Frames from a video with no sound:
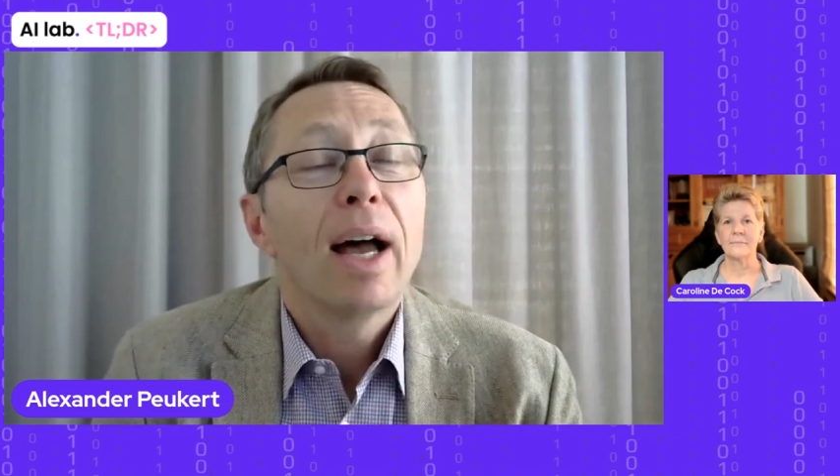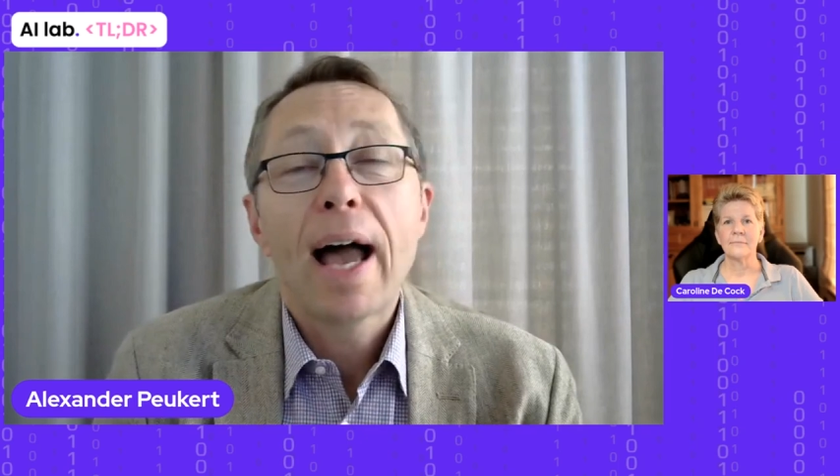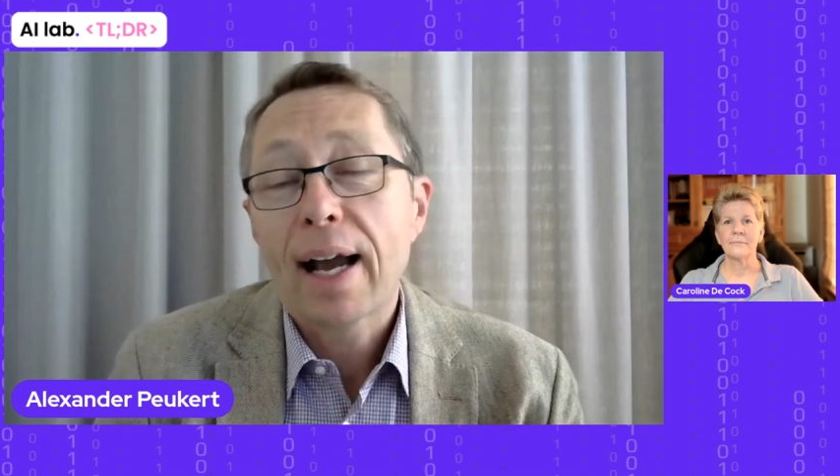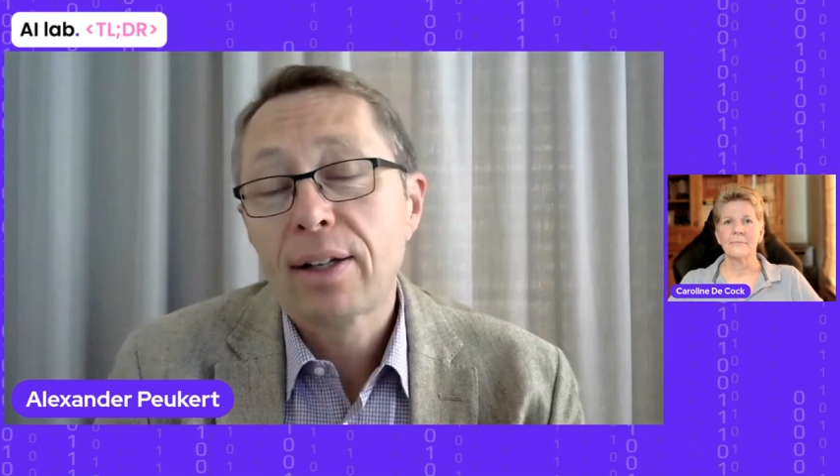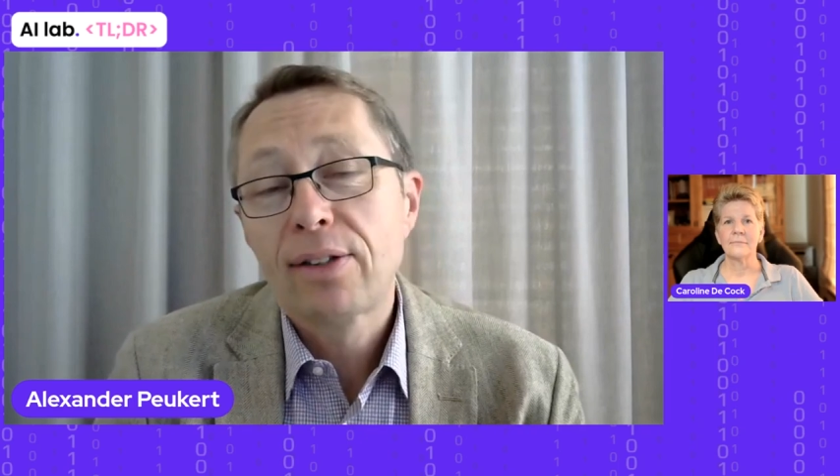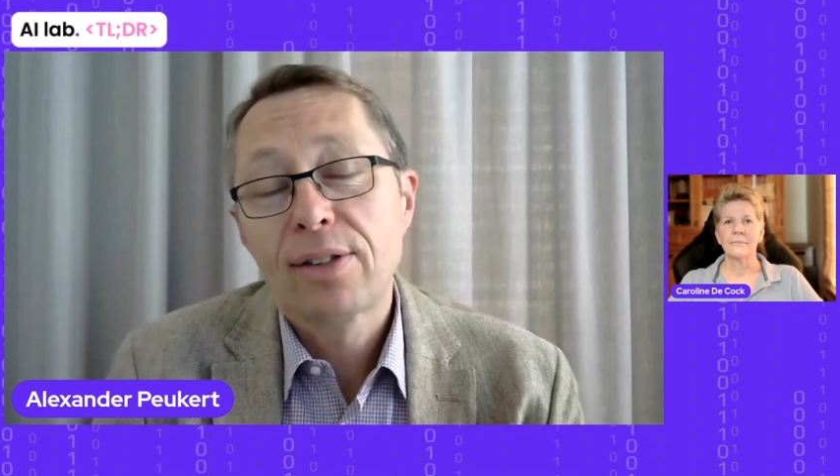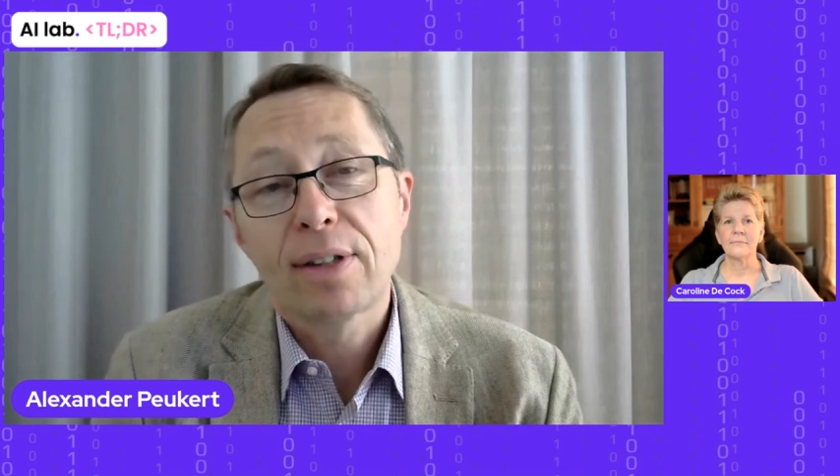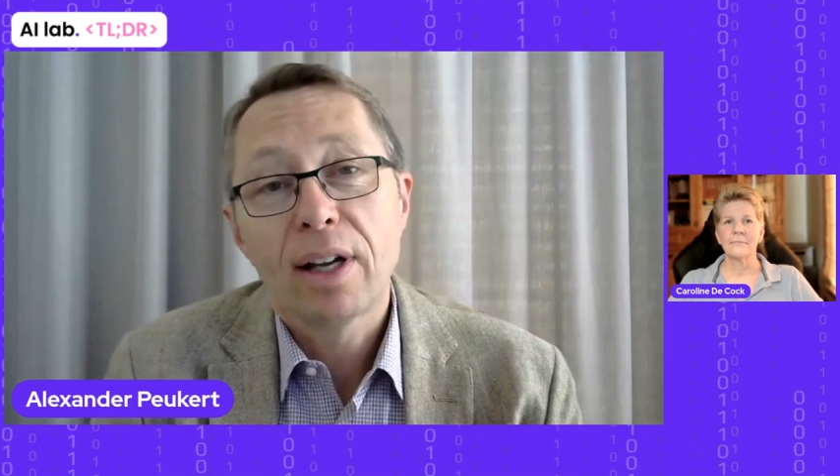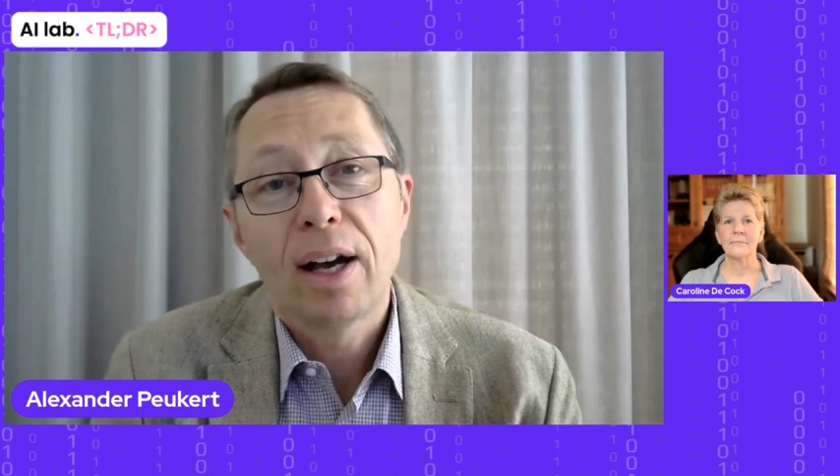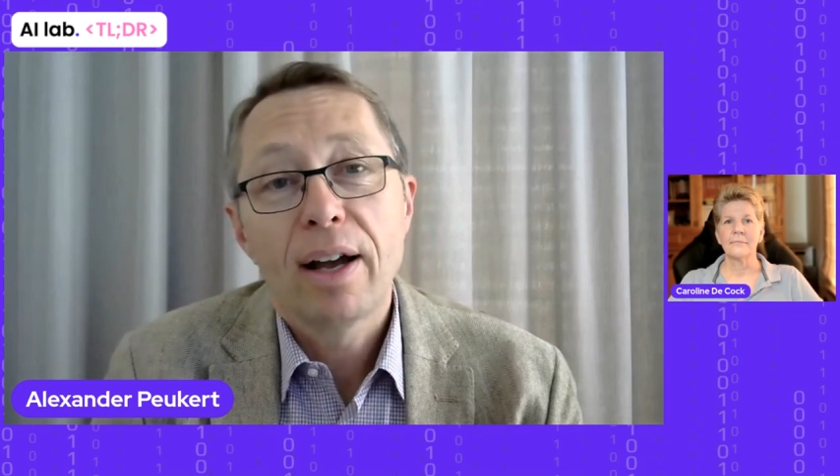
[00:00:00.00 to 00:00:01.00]

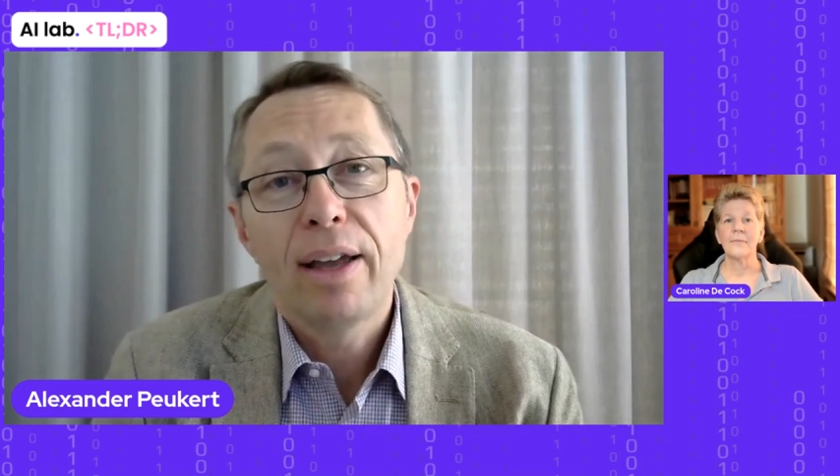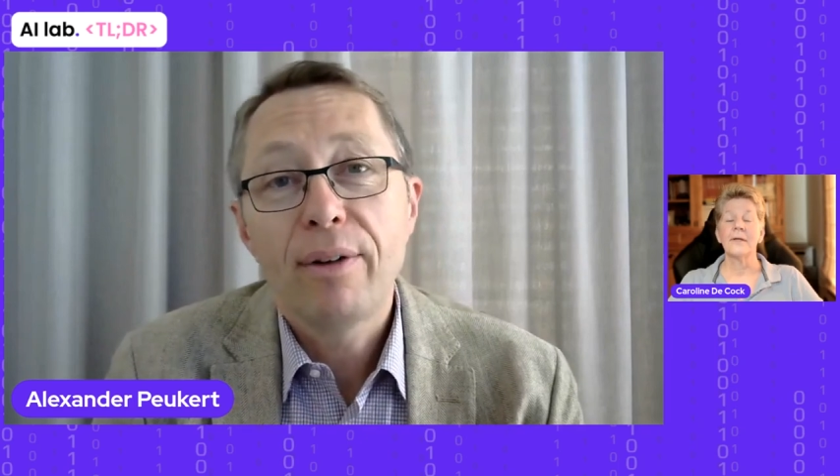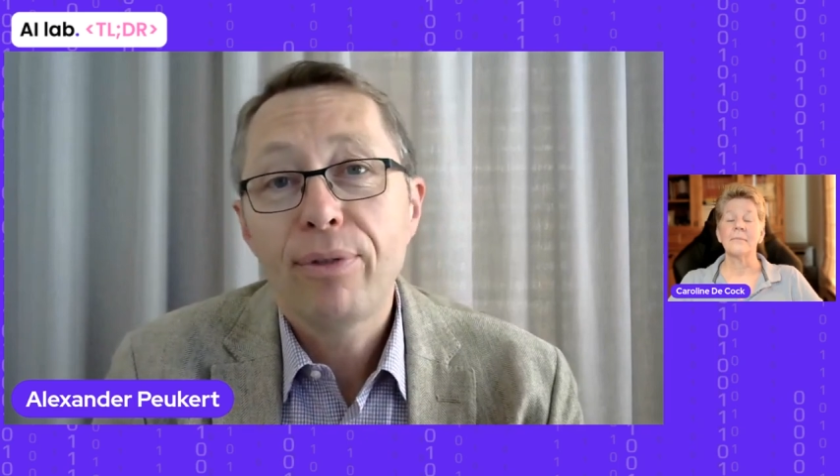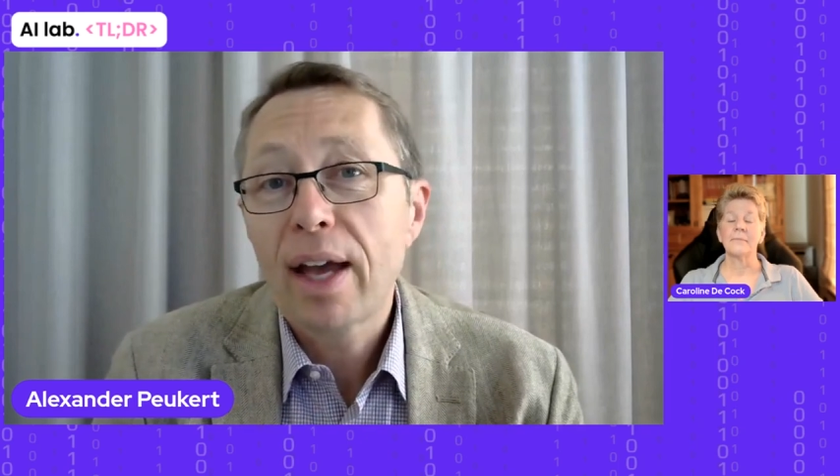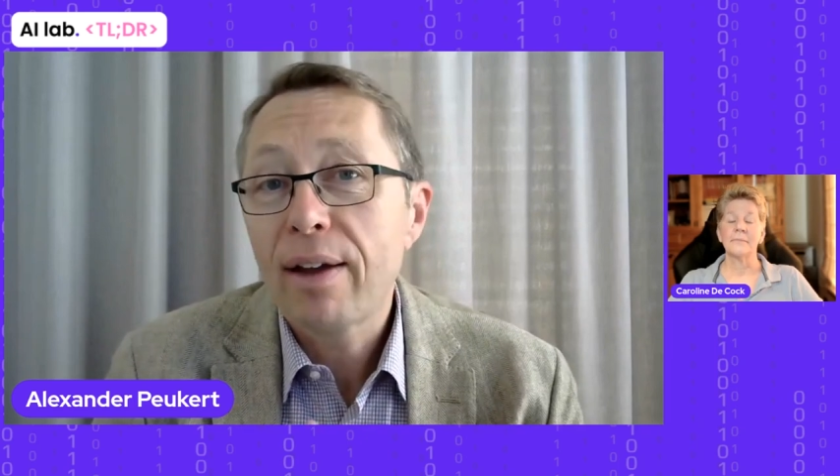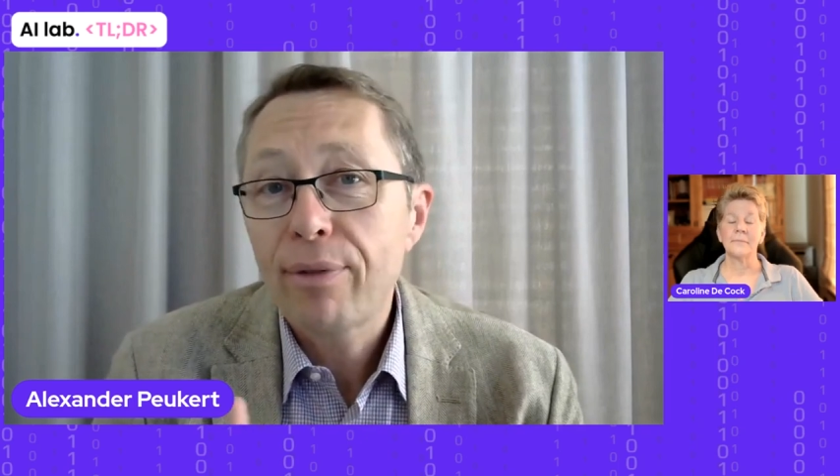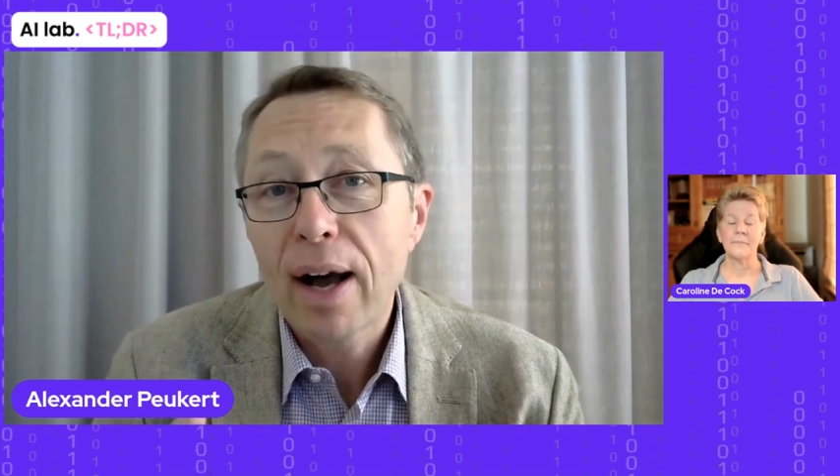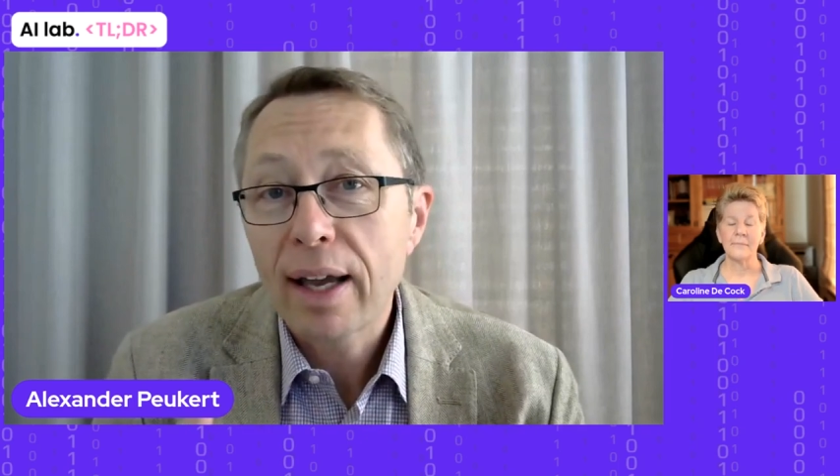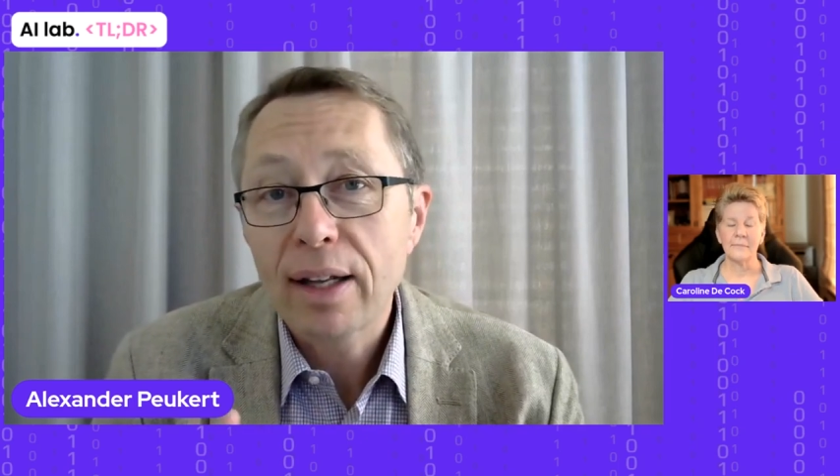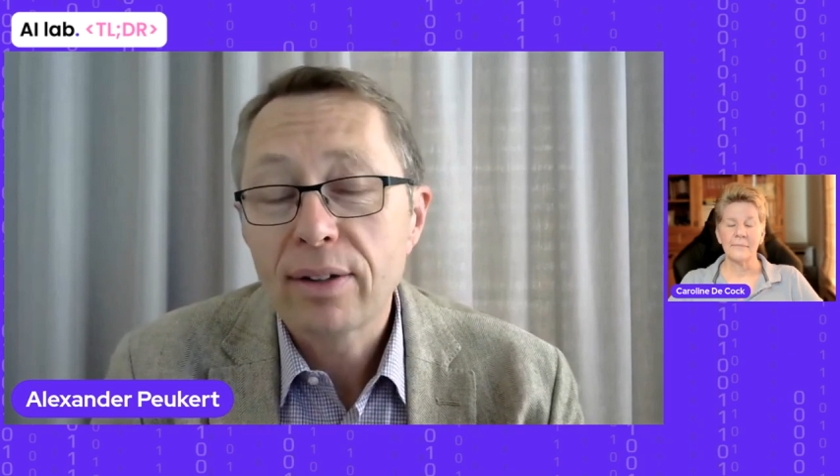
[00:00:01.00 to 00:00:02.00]
acts if they
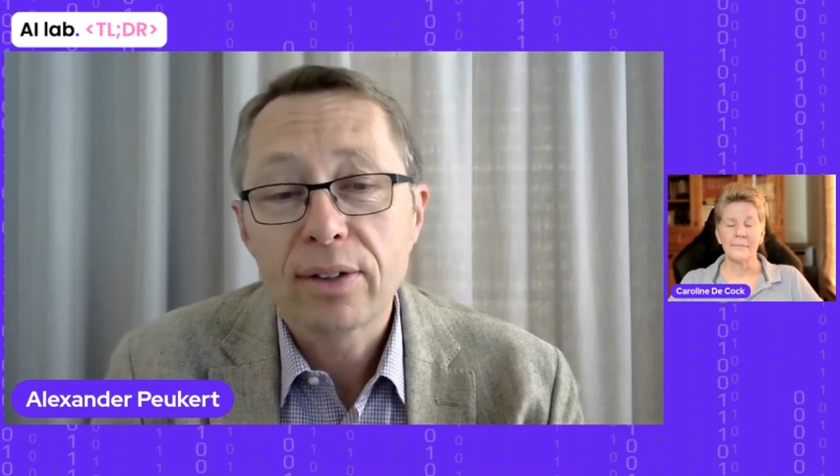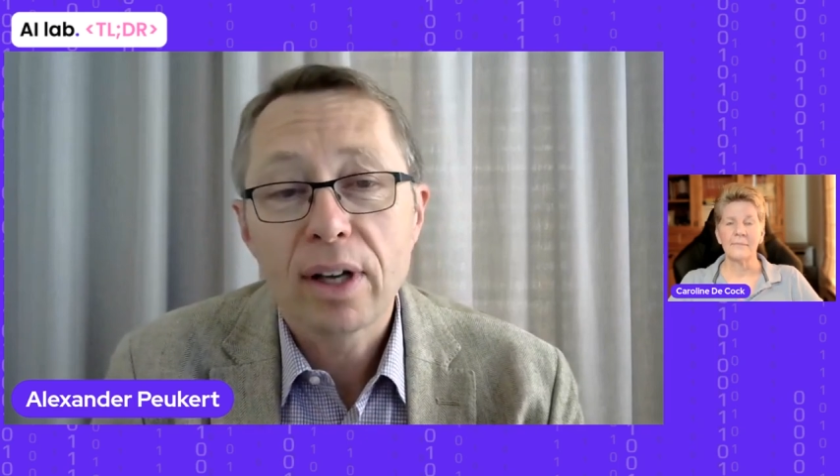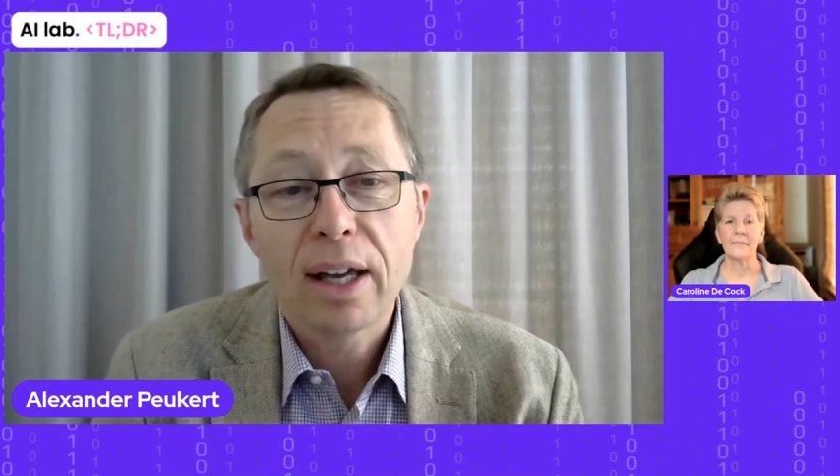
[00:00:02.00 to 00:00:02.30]
find